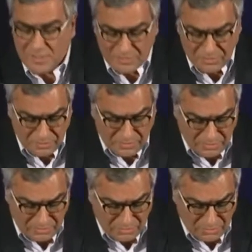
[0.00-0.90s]
And
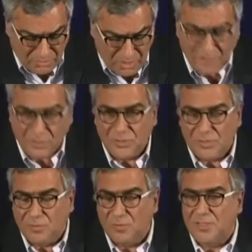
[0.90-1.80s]
so
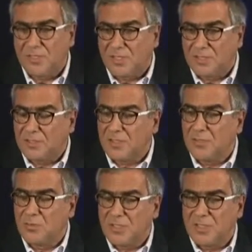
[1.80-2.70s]
authors have looked at that,
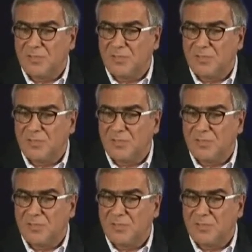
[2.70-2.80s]
and